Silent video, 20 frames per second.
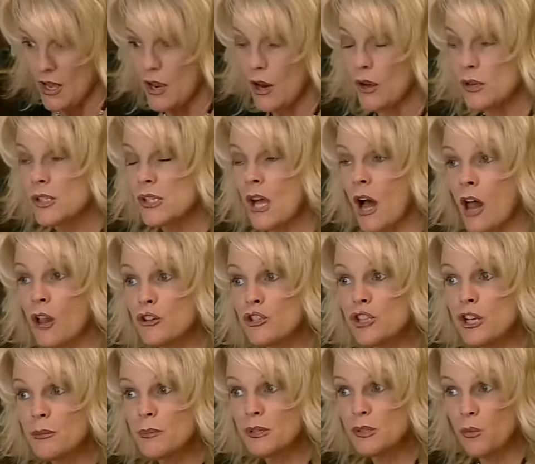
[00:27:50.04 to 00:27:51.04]
Now, a
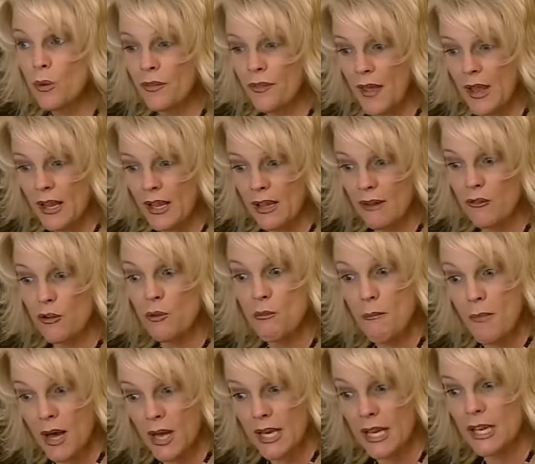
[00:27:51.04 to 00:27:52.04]
scholarship is what they give you
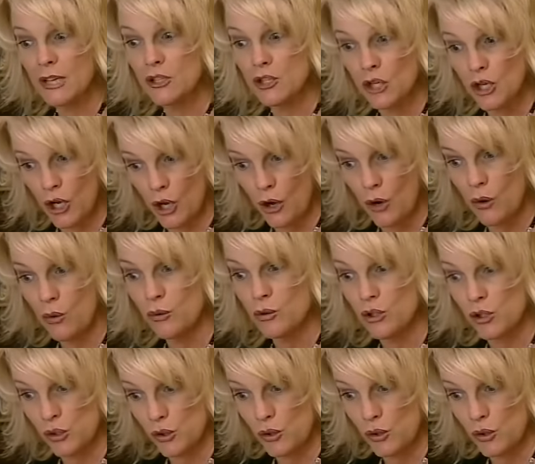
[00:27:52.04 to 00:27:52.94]
money to go to